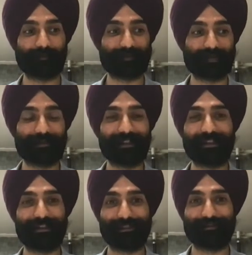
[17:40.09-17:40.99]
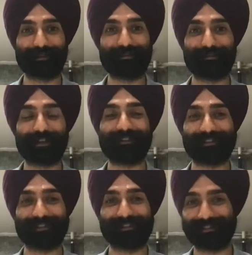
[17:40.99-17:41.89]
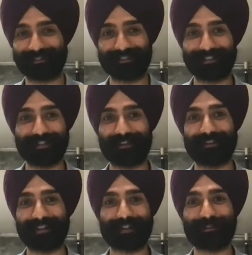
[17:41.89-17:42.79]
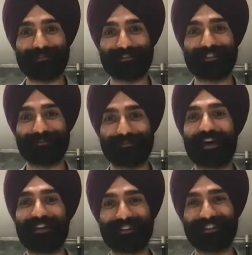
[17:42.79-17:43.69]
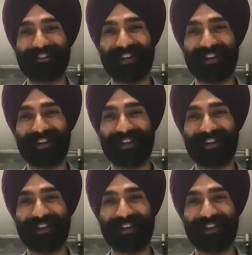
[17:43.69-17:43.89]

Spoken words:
to me their face is equivalent value.